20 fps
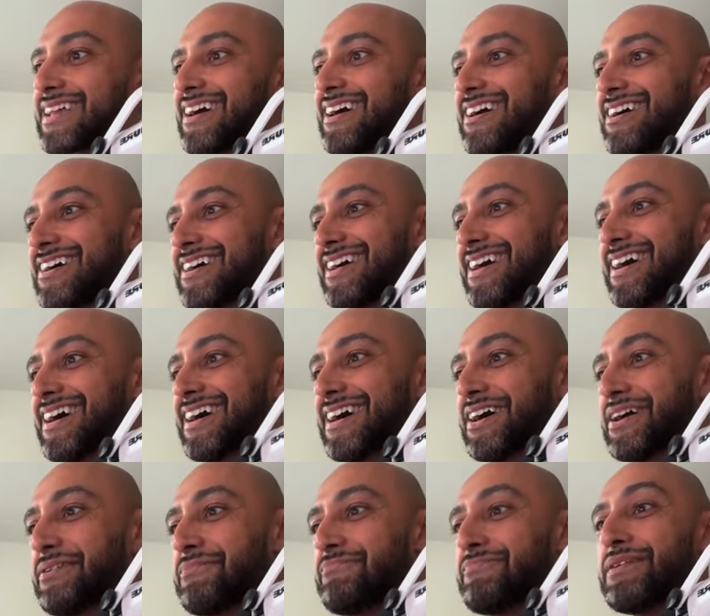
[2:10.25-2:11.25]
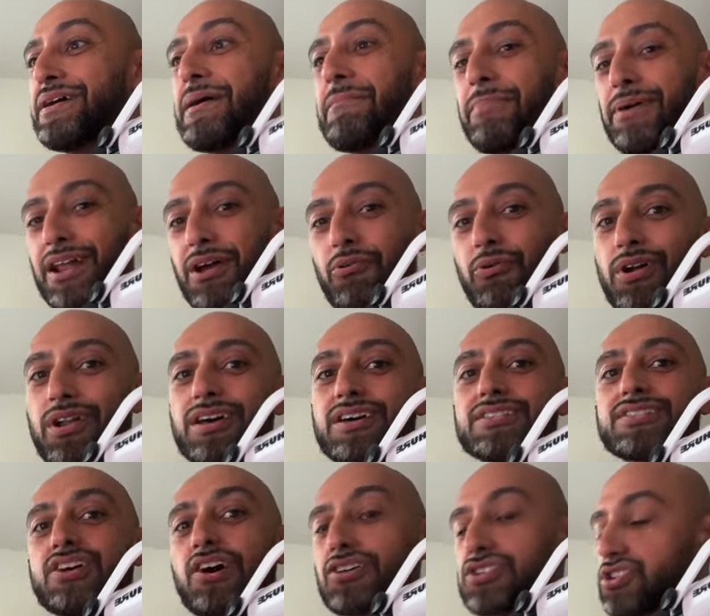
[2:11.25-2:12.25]
But I
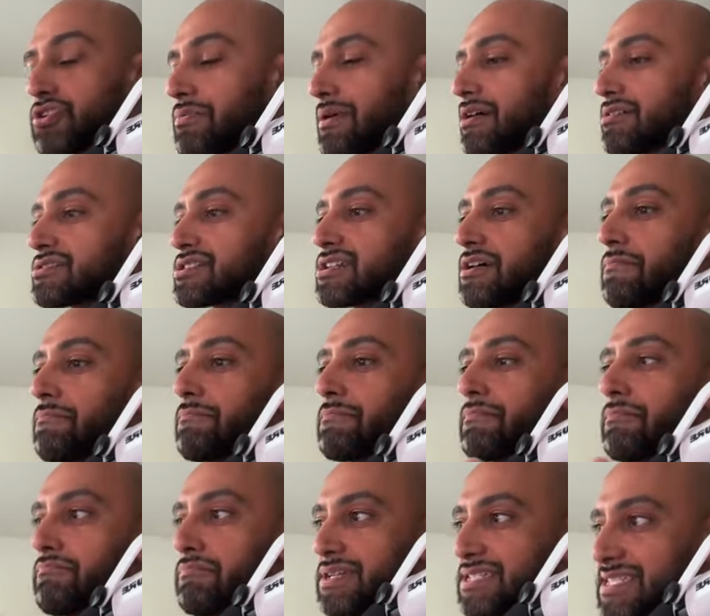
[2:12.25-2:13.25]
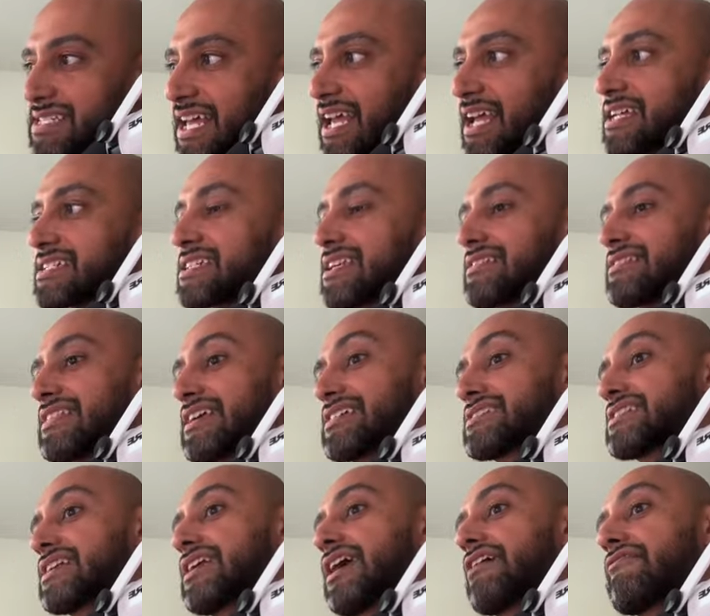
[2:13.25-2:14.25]
want to talk to you about some mistakes and
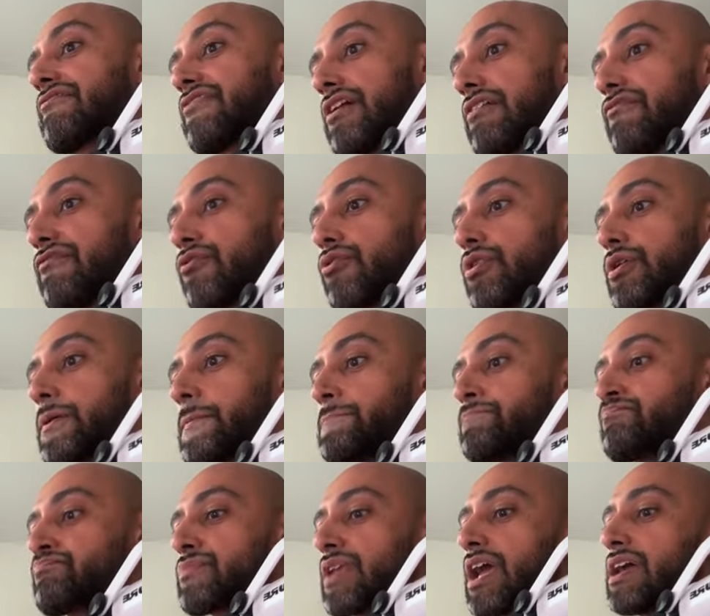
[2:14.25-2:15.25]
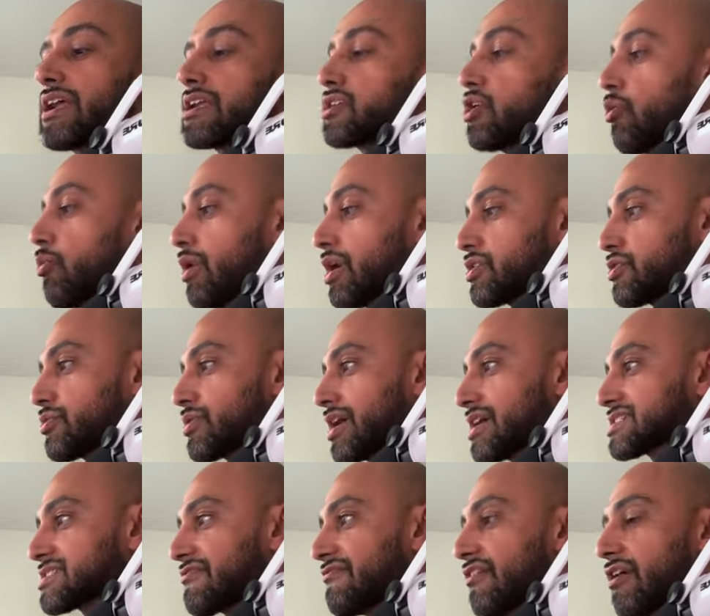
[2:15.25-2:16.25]
things that I fell for. And I don't want you
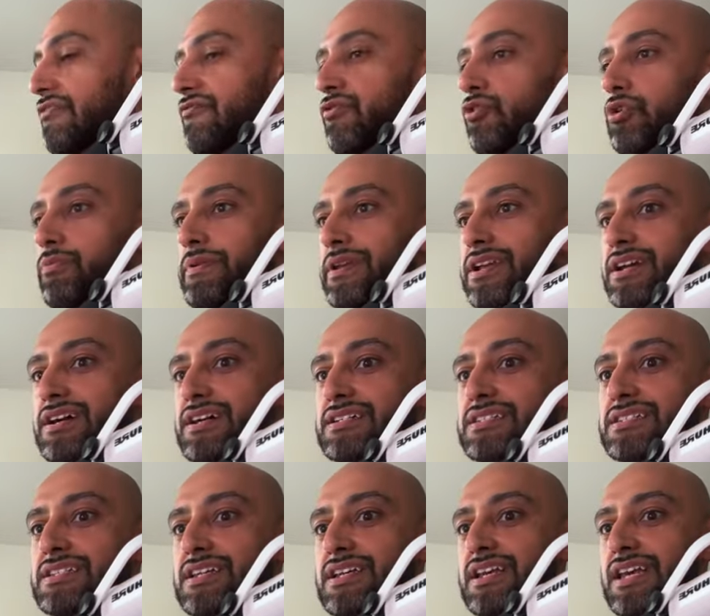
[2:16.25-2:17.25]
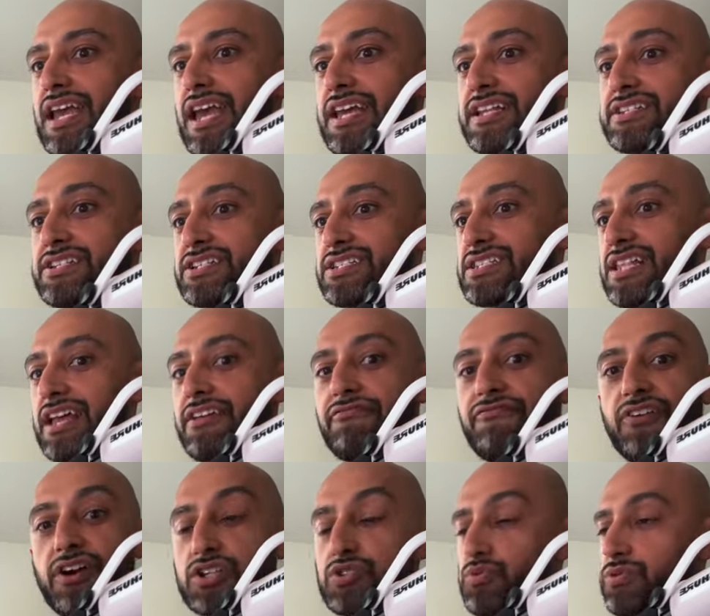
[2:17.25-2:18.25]
guys to fall for because it just like
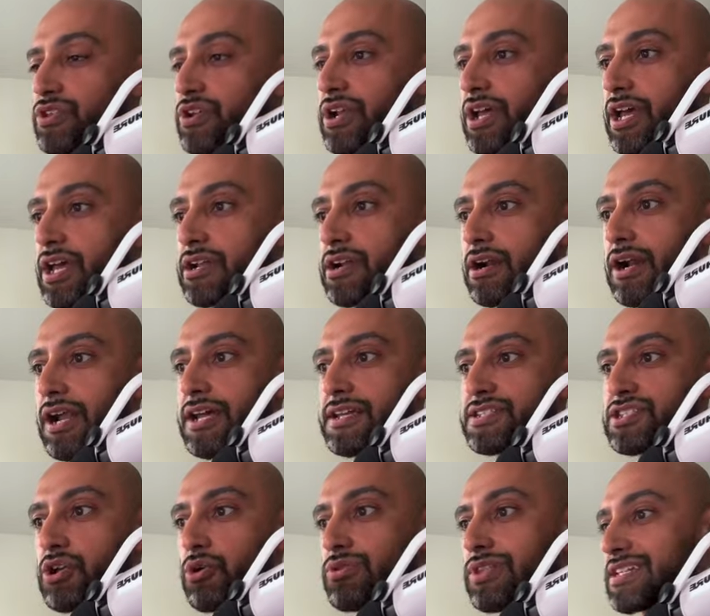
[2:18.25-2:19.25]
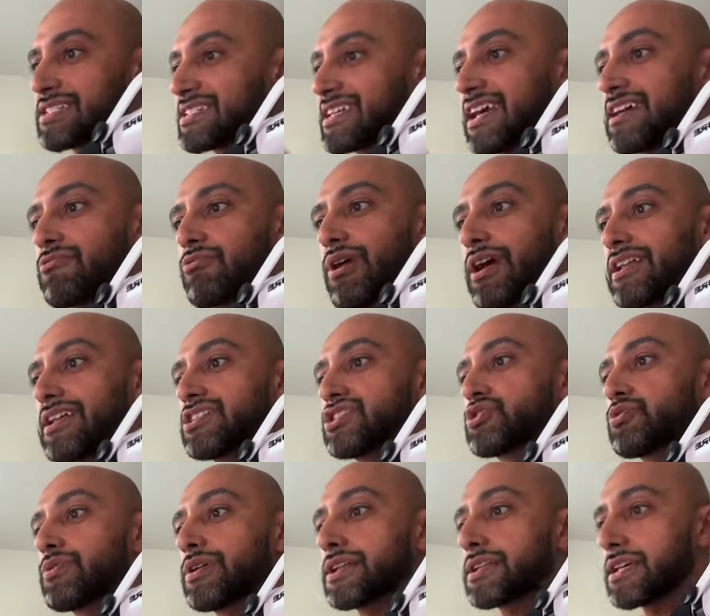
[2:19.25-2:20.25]
fucks with your head, all right? So let's get right
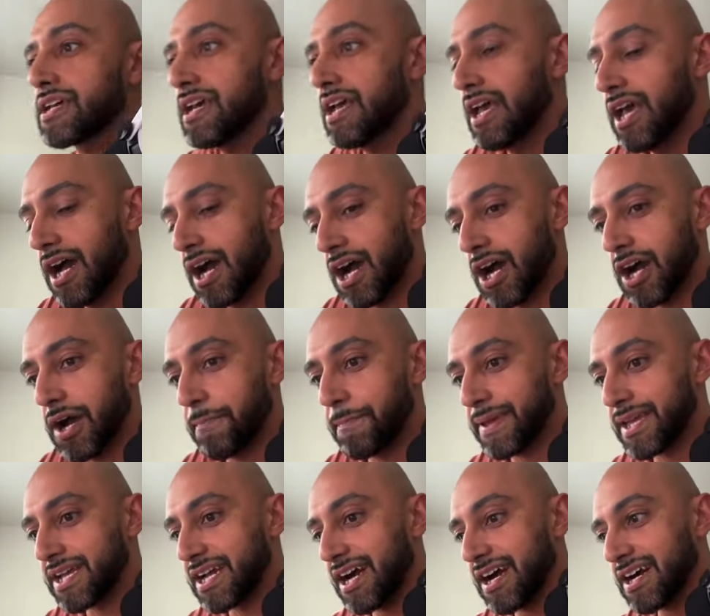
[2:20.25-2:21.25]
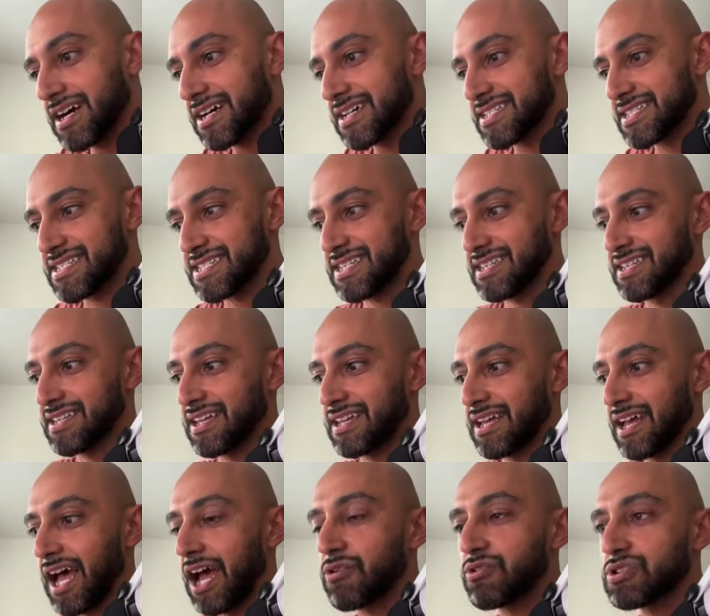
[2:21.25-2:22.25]
into it because
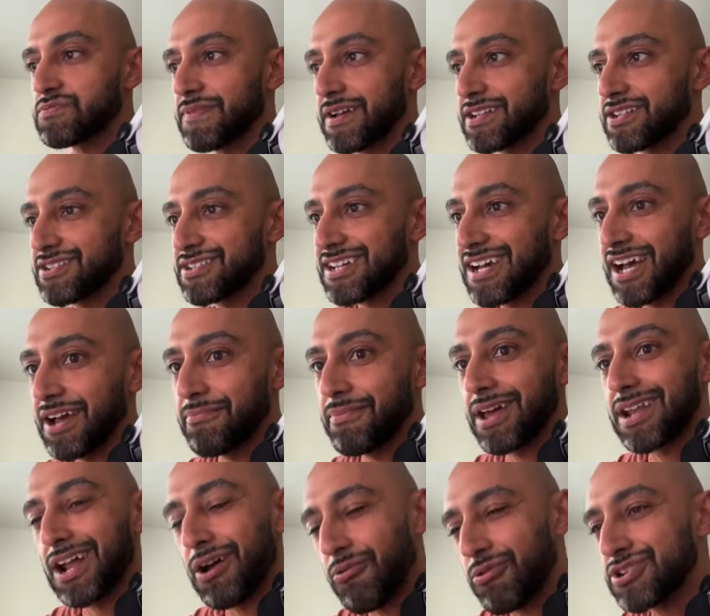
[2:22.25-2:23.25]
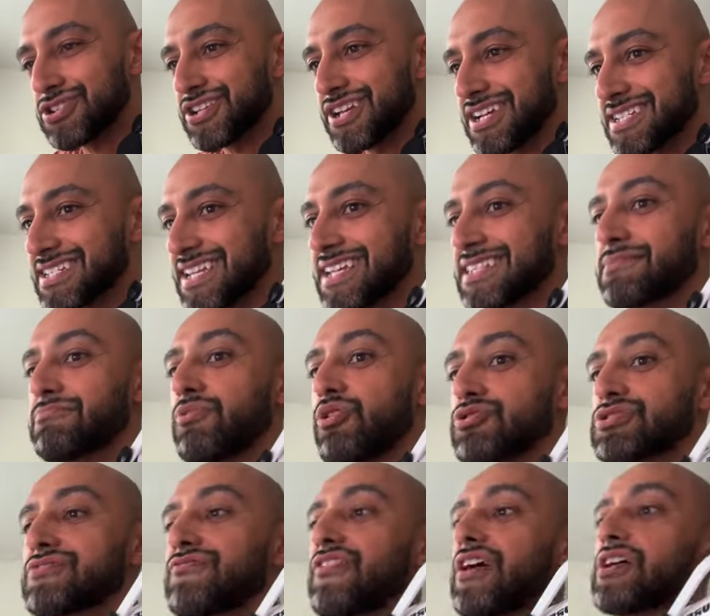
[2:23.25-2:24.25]
I respect your time and I want you guys to get the
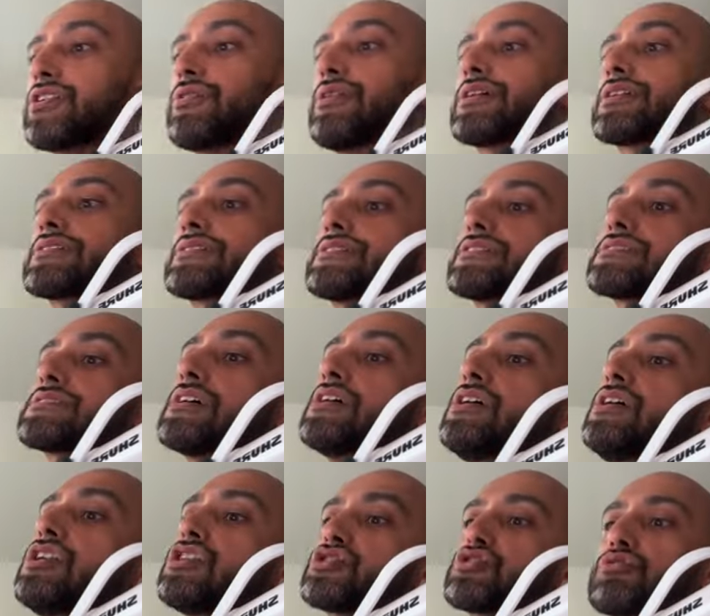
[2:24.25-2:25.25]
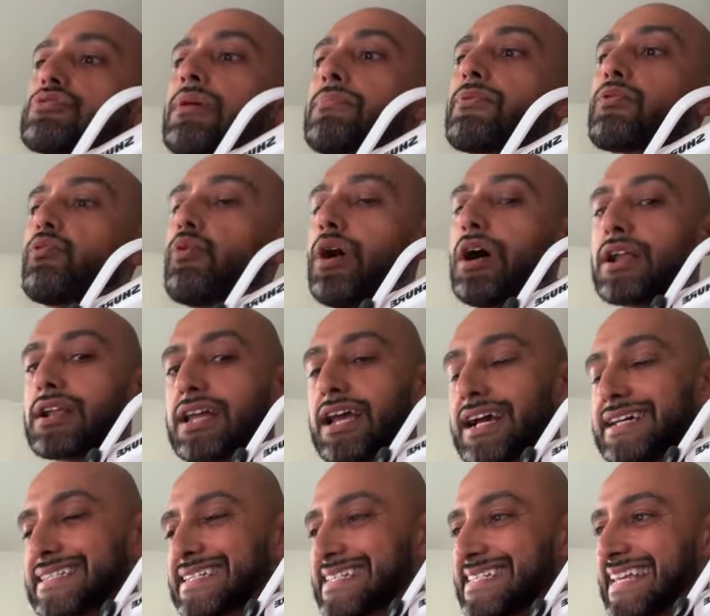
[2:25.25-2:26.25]
most value out of this. So number one,
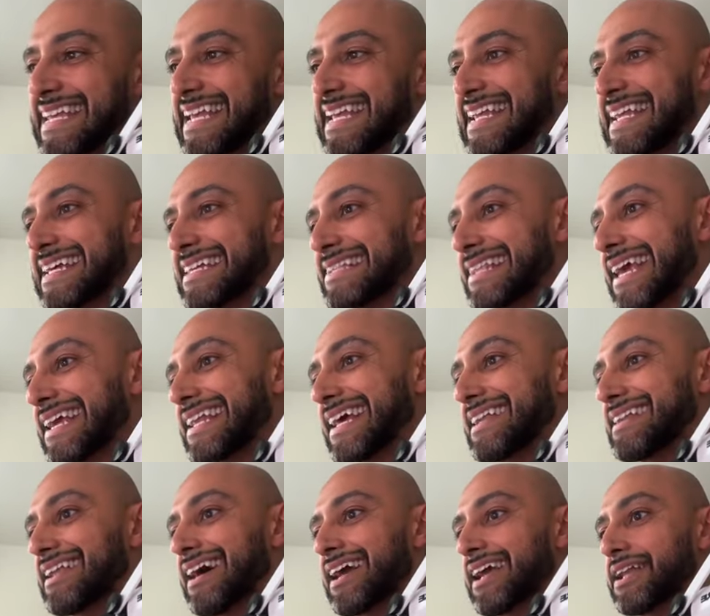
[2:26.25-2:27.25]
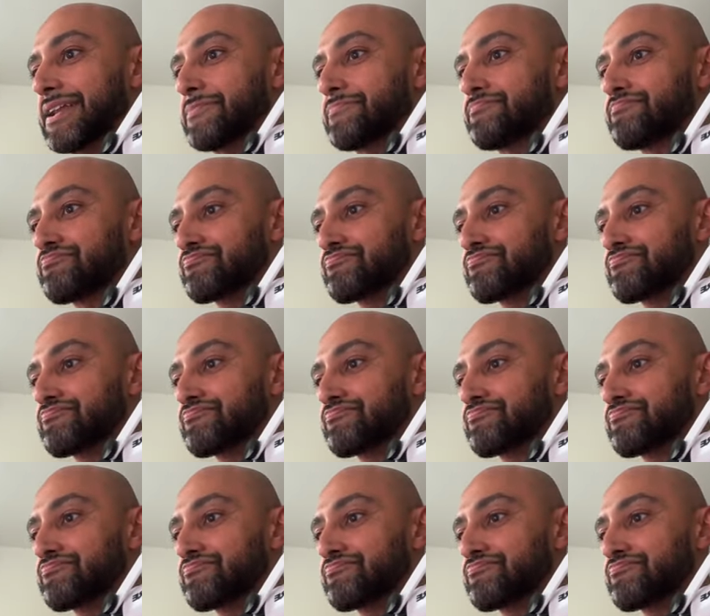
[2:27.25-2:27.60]
guys, is eating late at night.